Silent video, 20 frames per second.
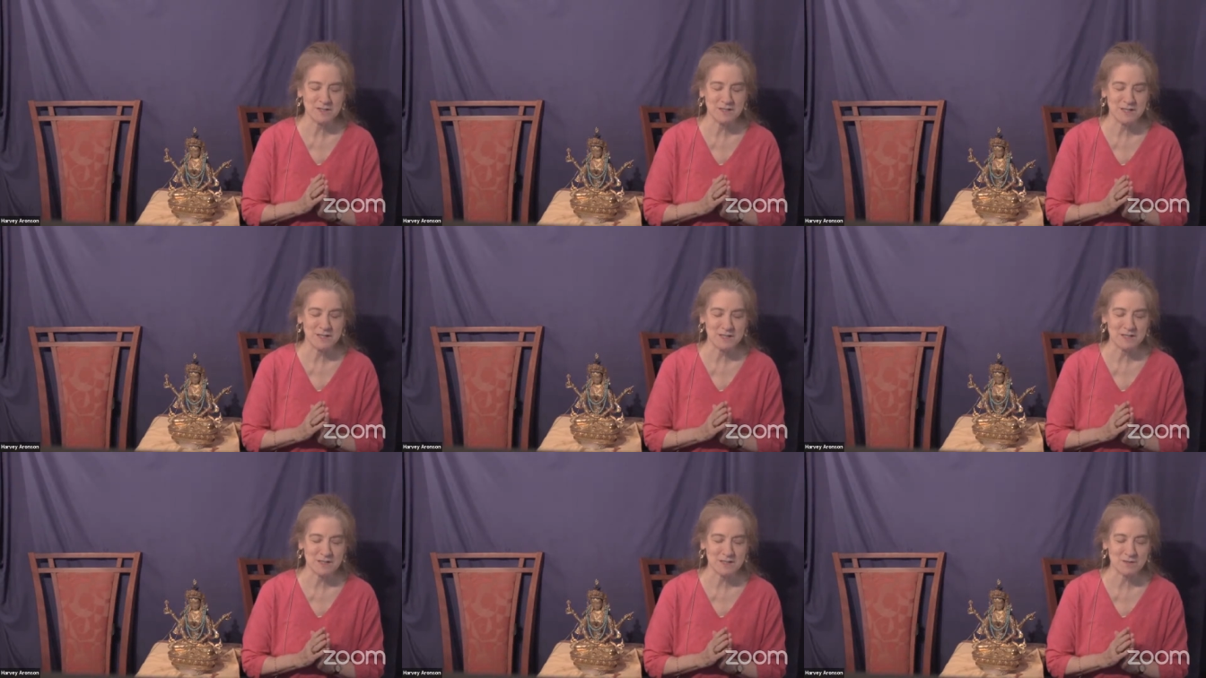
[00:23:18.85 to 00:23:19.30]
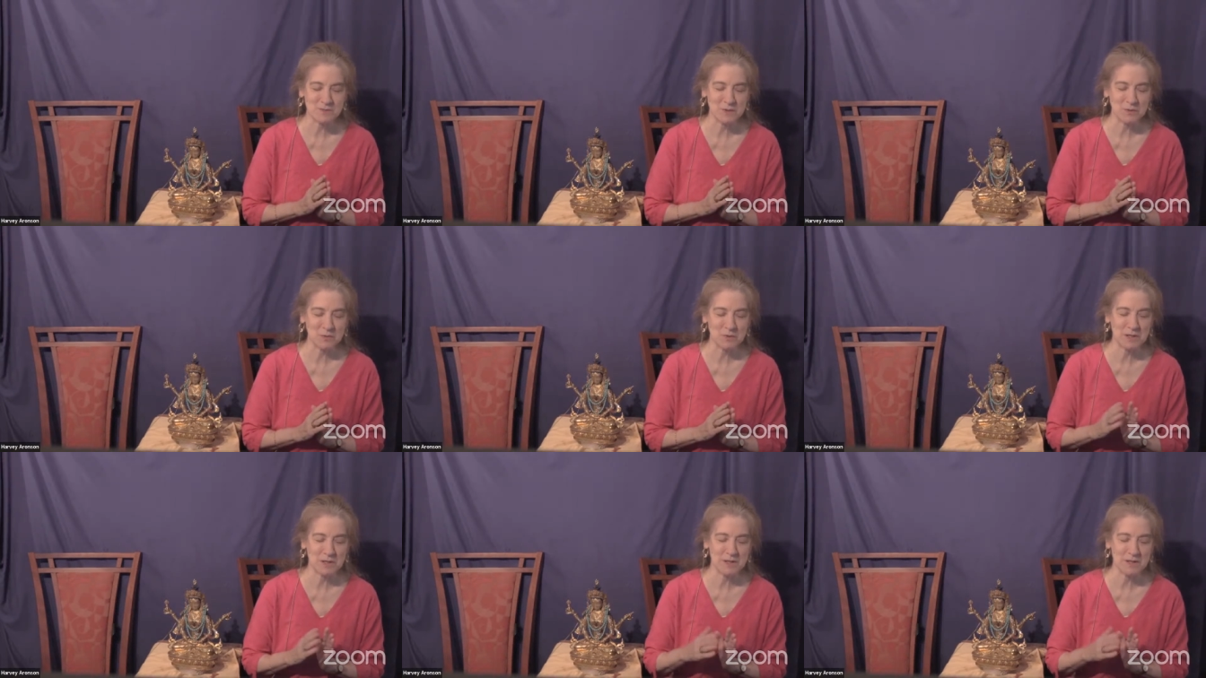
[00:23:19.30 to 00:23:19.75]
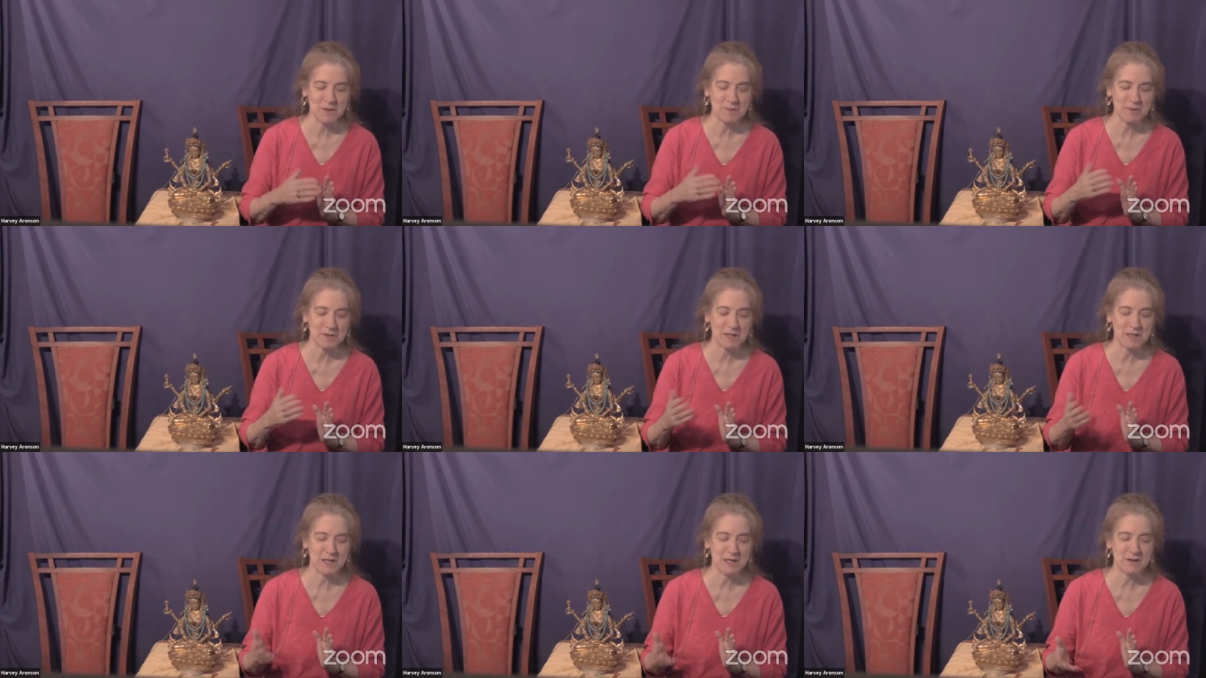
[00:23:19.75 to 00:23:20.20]
as we will in the
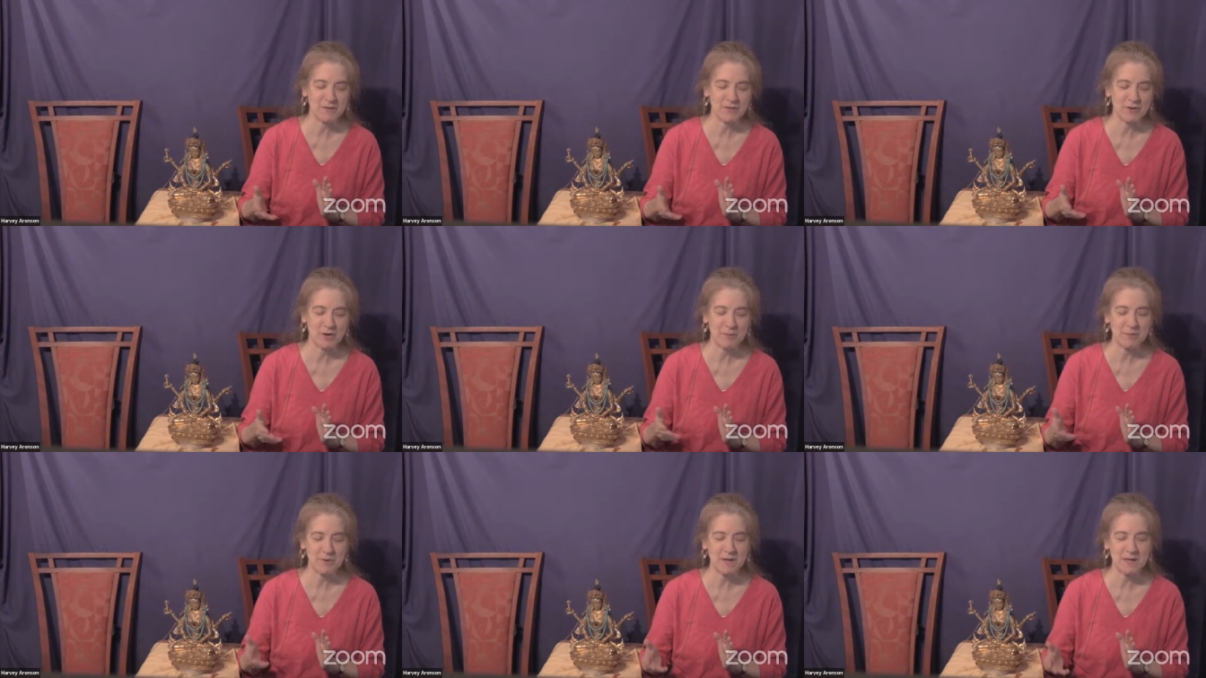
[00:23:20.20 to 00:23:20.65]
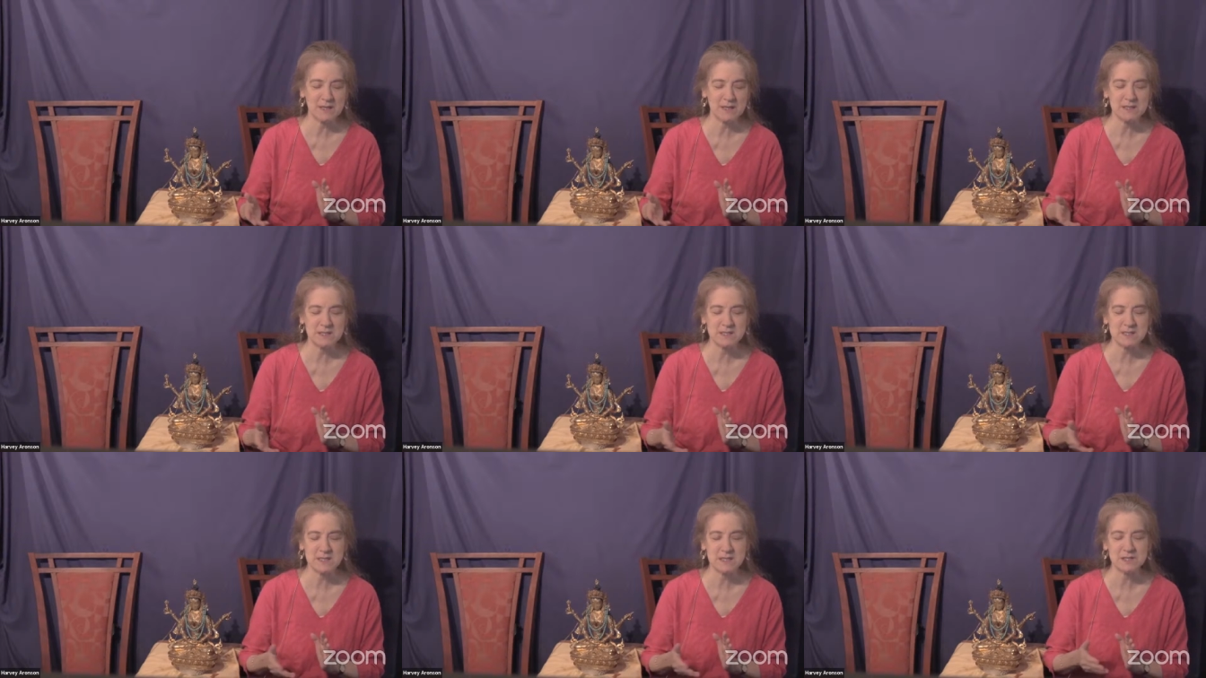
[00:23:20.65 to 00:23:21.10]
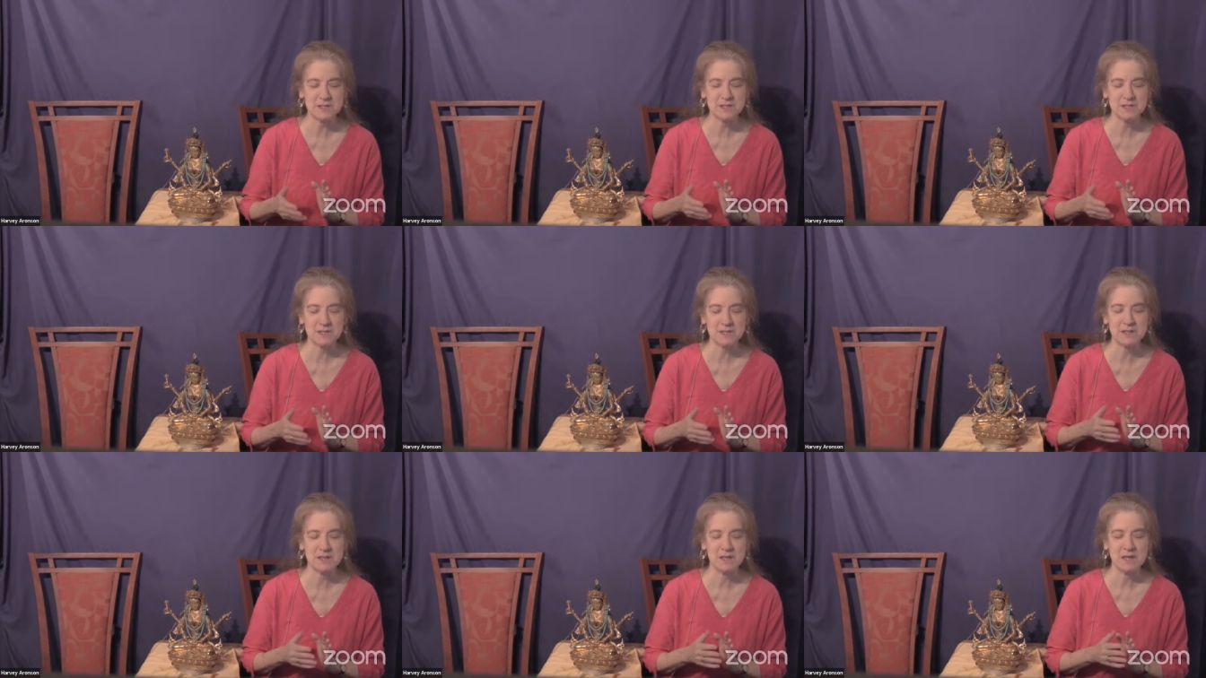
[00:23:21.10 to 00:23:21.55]
beginning of our practice
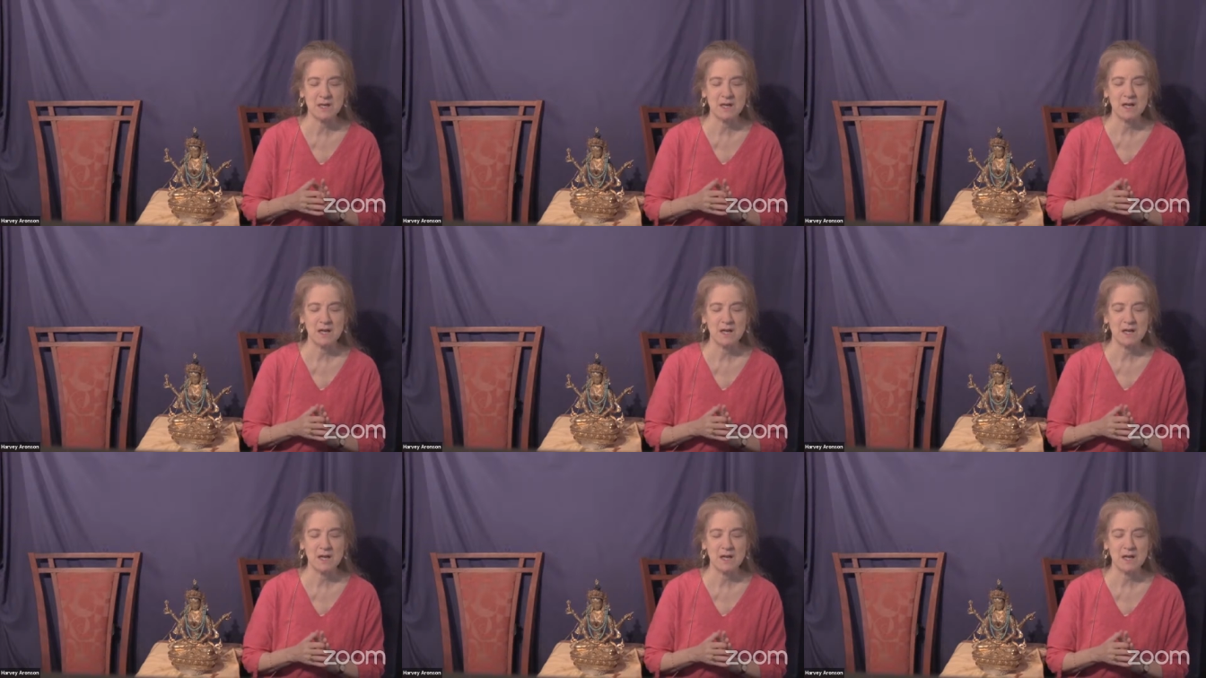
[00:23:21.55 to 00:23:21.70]
session.